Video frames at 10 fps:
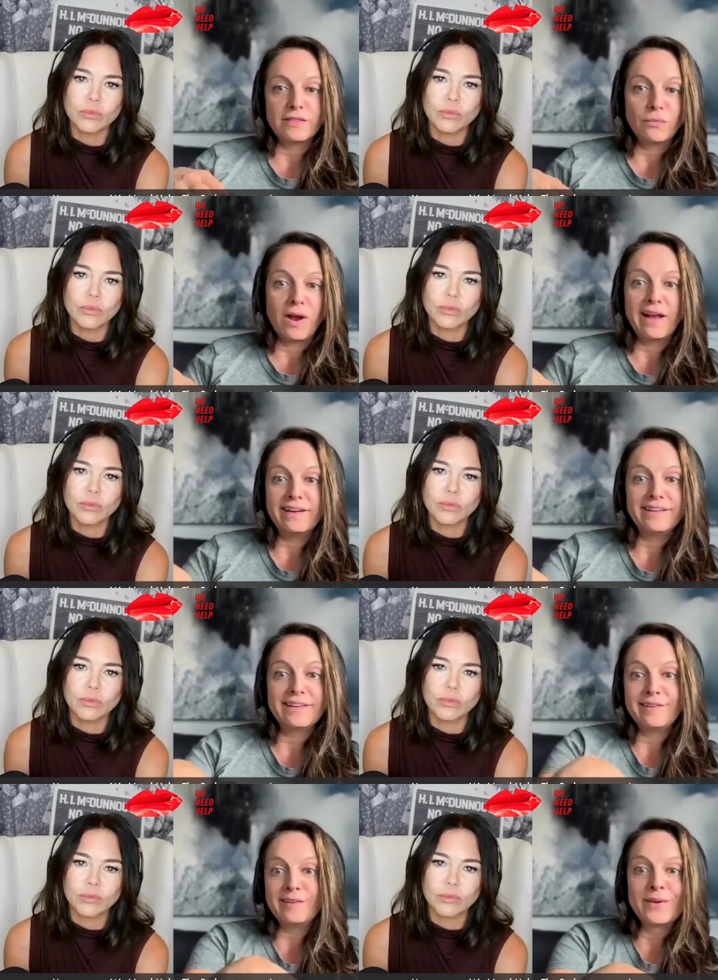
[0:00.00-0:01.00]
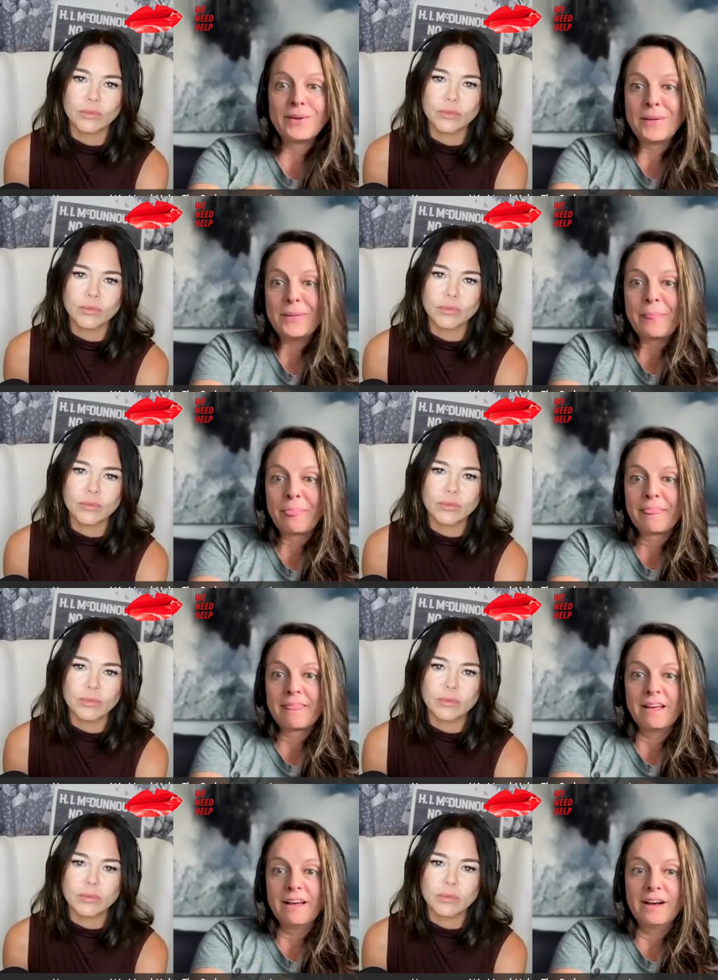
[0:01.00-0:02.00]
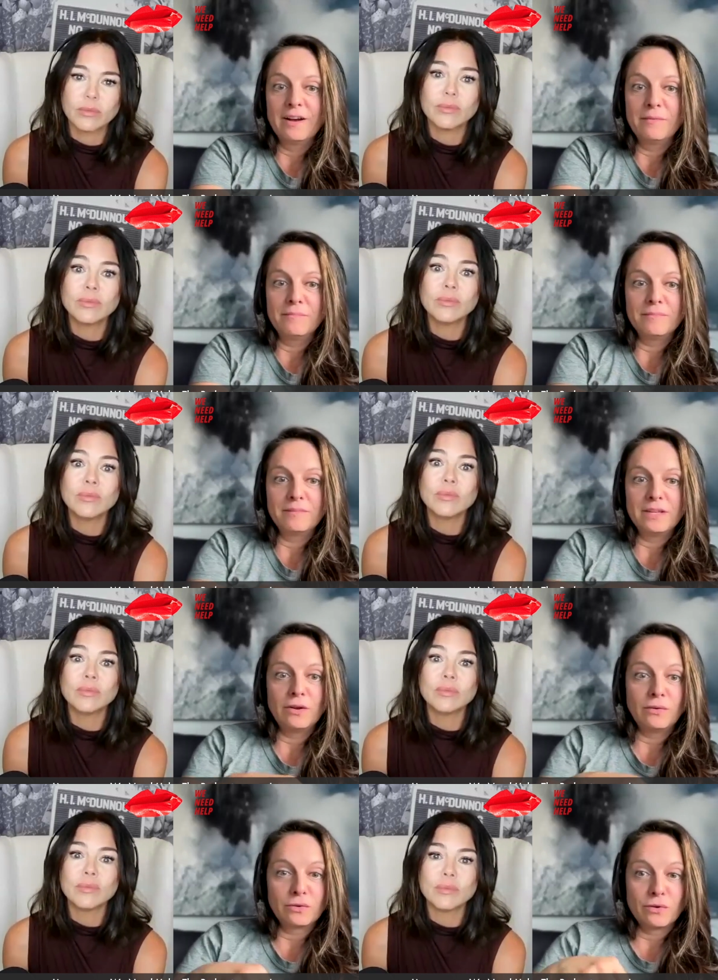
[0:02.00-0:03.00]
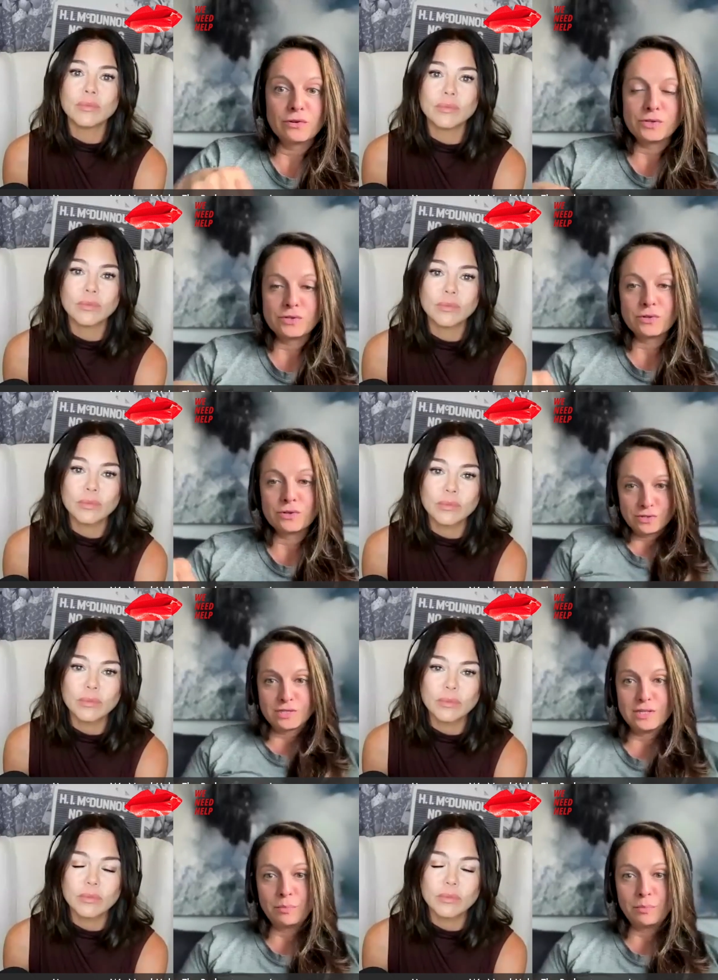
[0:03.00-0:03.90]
Speaker 1: they ride in um mm. at the grocery stores you see the